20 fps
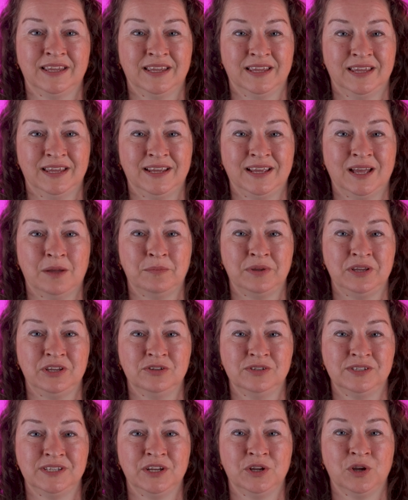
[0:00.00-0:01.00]
It can be
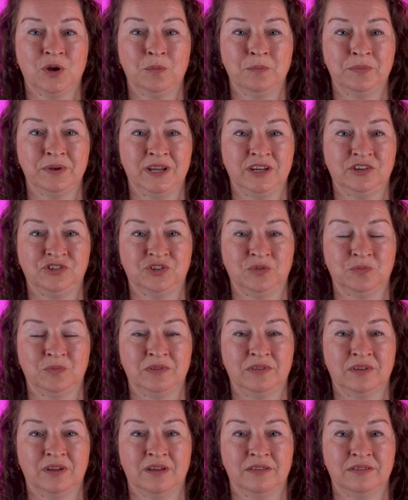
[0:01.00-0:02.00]
used in combination
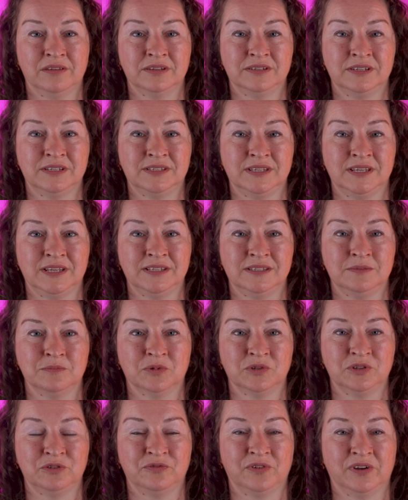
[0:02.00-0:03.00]
with other
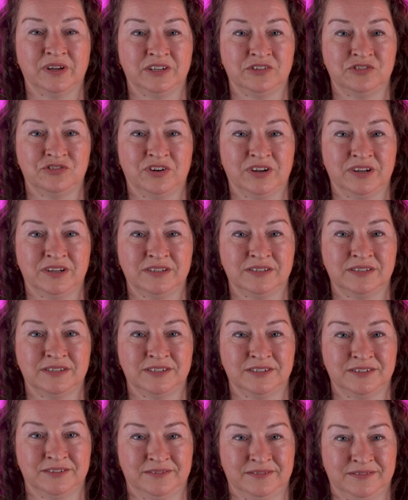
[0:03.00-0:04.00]
disease-modifying drugs.